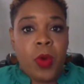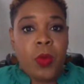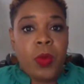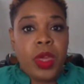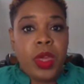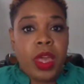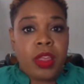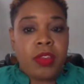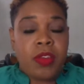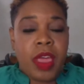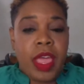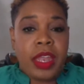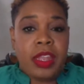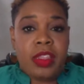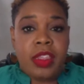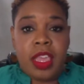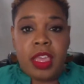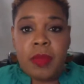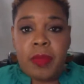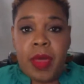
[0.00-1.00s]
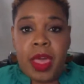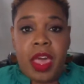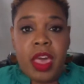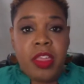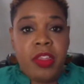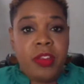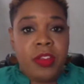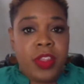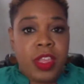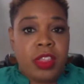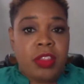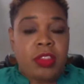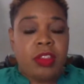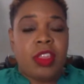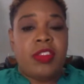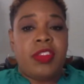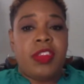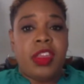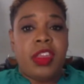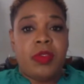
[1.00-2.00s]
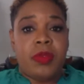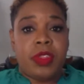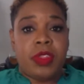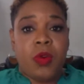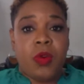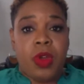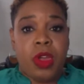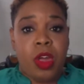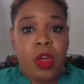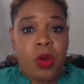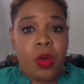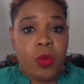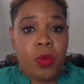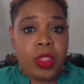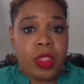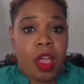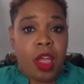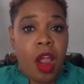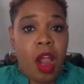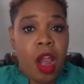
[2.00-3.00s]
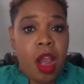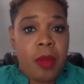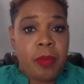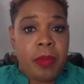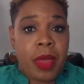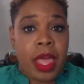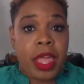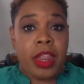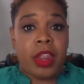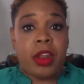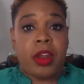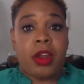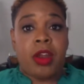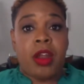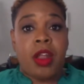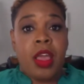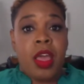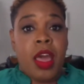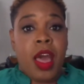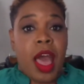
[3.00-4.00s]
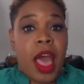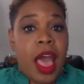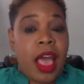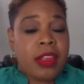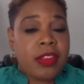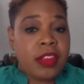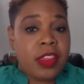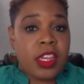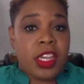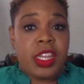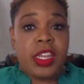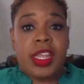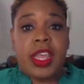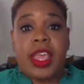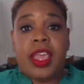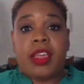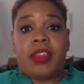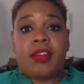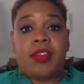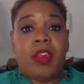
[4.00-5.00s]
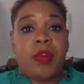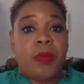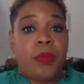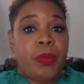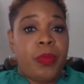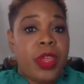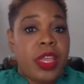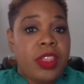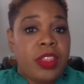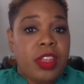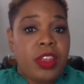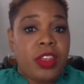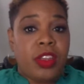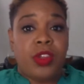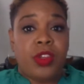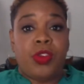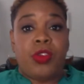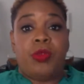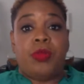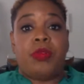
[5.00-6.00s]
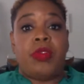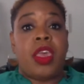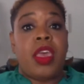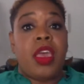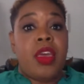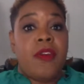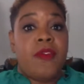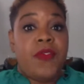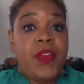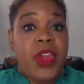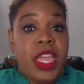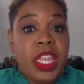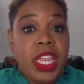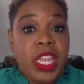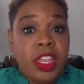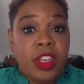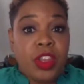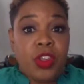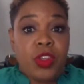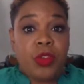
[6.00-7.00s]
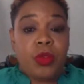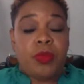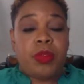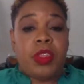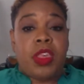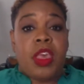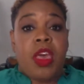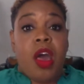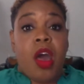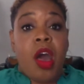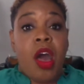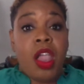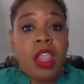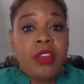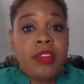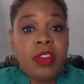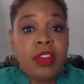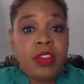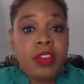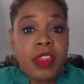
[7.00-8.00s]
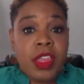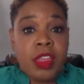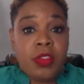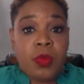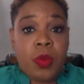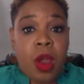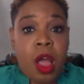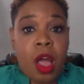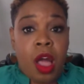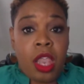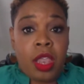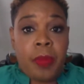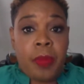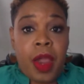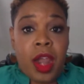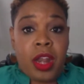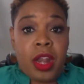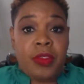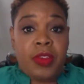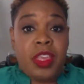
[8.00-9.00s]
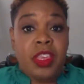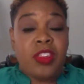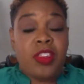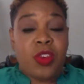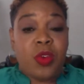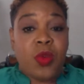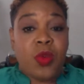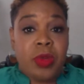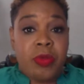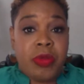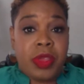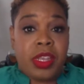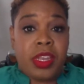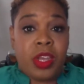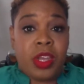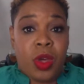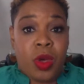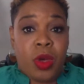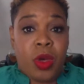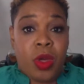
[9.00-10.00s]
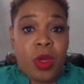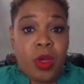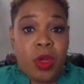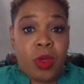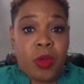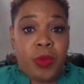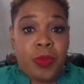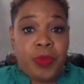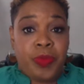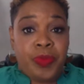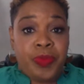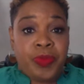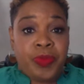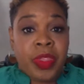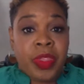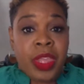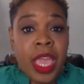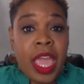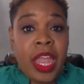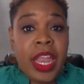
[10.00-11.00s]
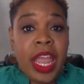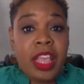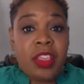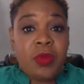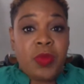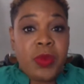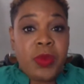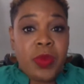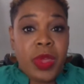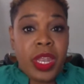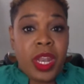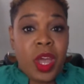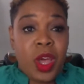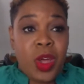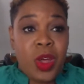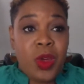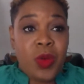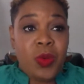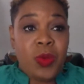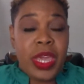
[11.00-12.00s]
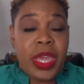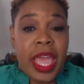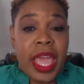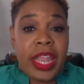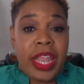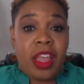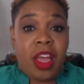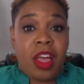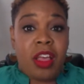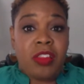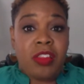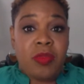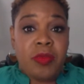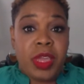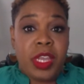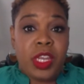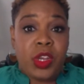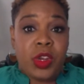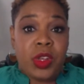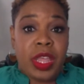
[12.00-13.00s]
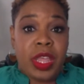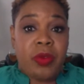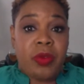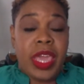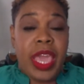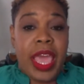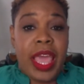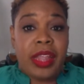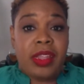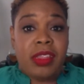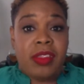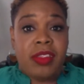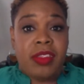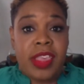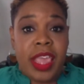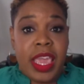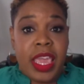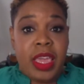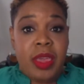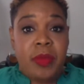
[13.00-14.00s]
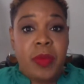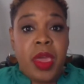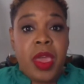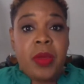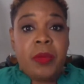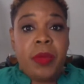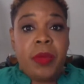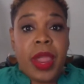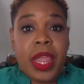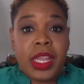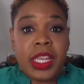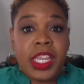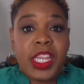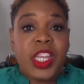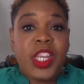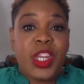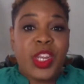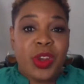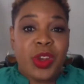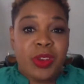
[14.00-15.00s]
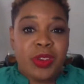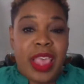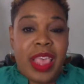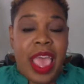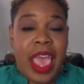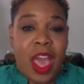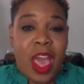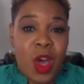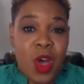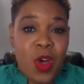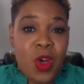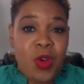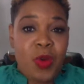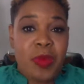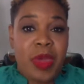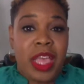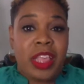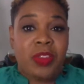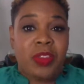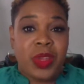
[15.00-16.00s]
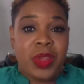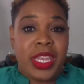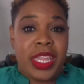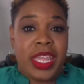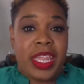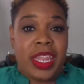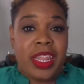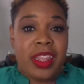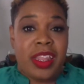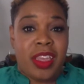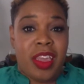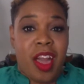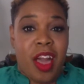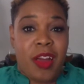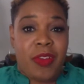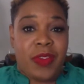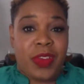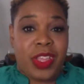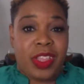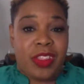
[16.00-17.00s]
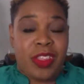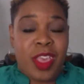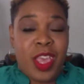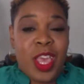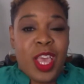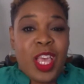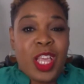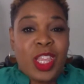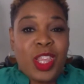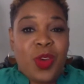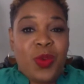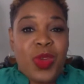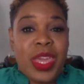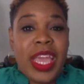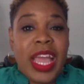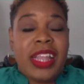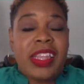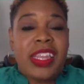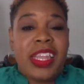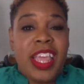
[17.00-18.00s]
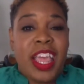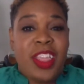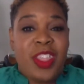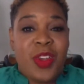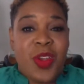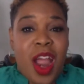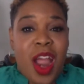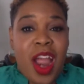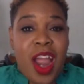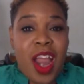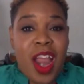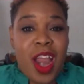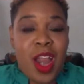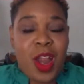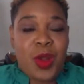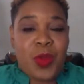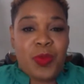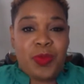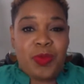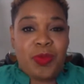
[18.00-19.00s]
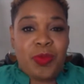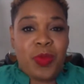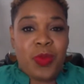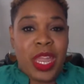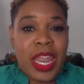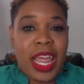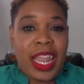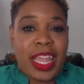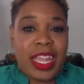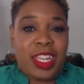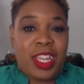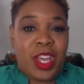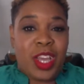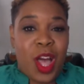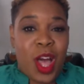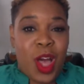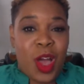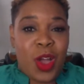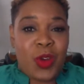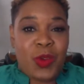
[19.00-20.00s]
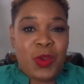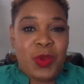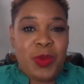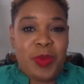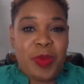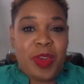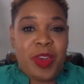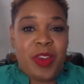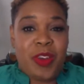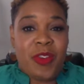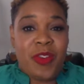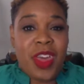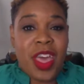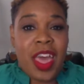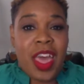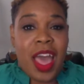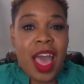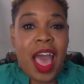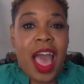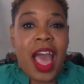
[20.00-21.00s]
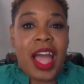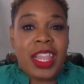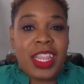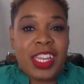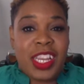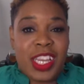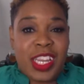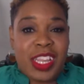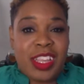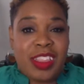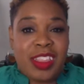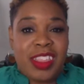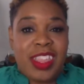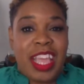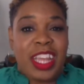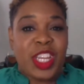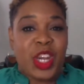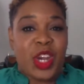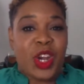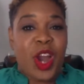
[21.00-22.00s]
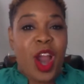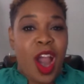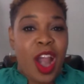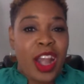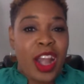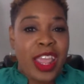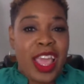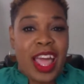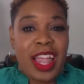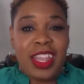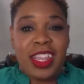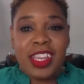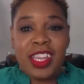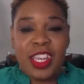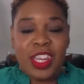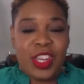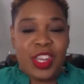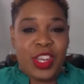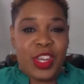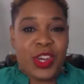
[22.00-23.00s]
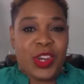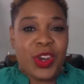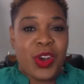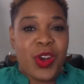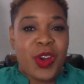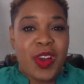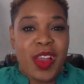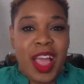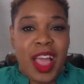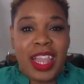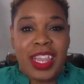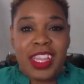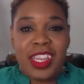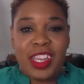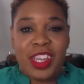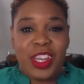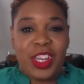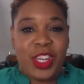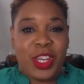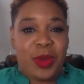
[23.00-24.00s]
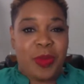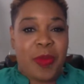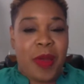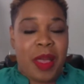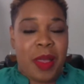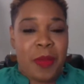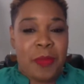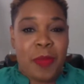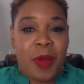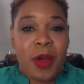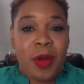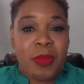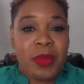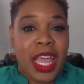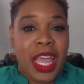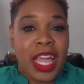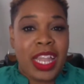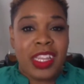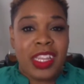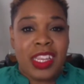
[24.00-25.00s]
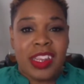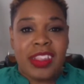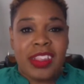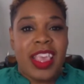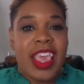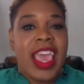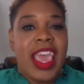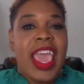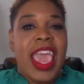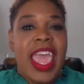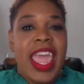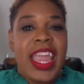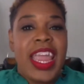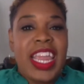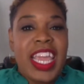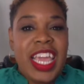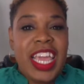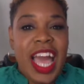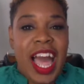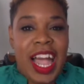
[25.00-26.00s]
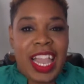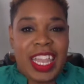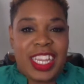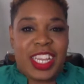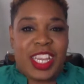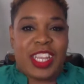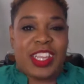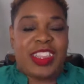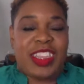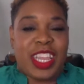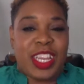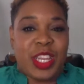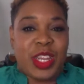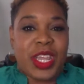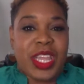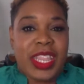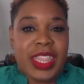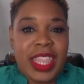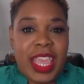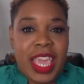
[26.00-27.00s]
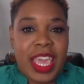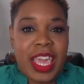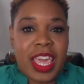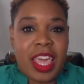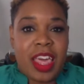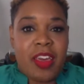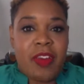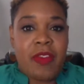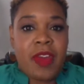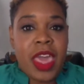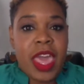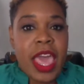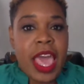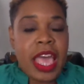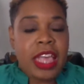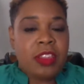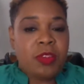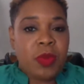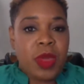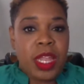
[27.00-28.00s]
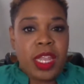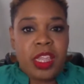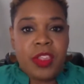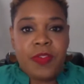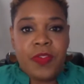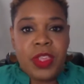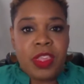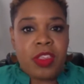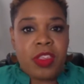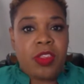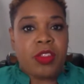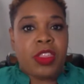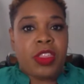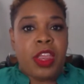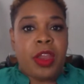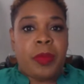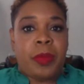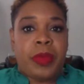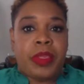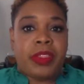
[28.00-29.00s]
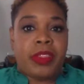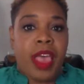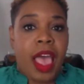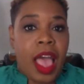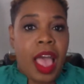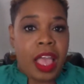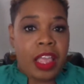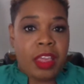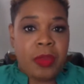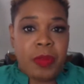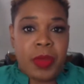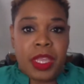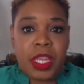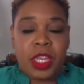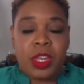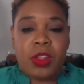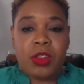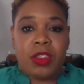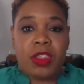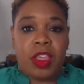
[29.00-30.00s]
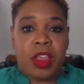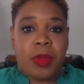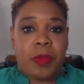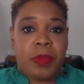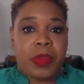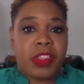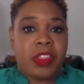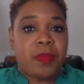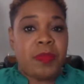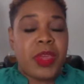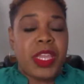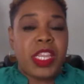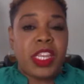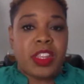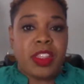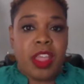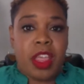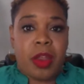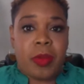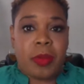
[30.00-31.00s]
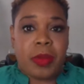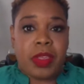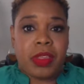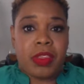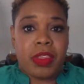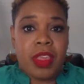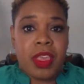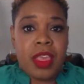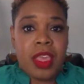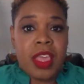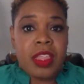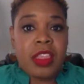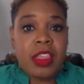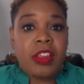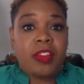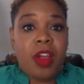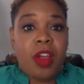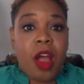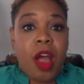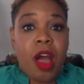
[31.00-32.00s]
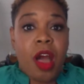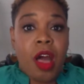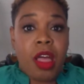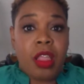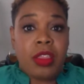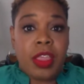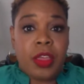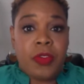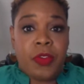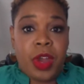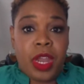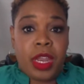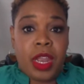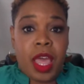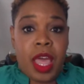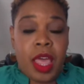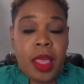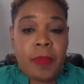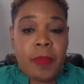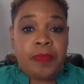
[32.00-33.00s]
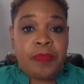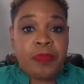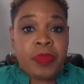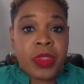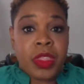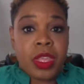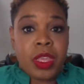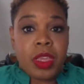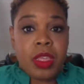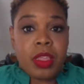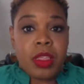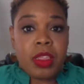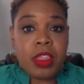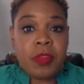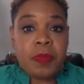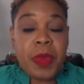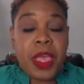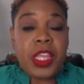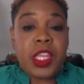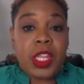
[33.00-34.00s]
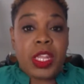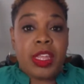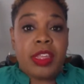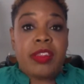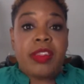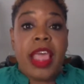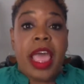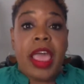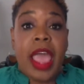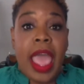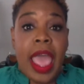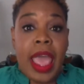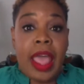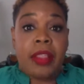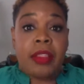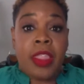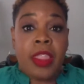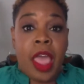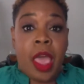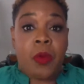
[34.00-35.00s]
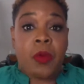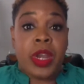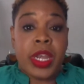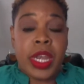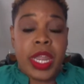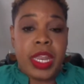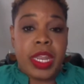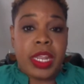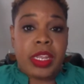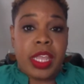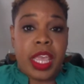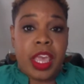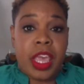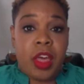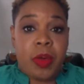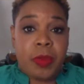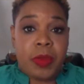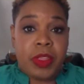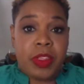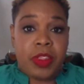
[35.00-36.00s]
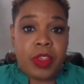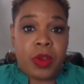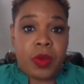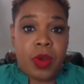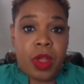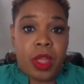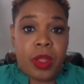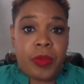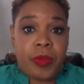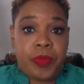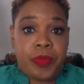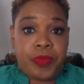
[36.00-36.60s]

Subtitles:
We also had to think about other things because Sydney was going home with a heart monitor, oxygen tanks, breathing tubes, feeding tubes. All of those things were all a part of his equipment to go home. And as we went home, we had to also make sure that we had the same practitioners at home as we did in the office. So we got together our, what I like to call, group of ologists. That's your cardiologist, your neurologist, your pulmonologist, any ologist that you can think of, as well as physical therapists, occupational therapists, speech therapists. These are all different specialists that were needed to help us to grow.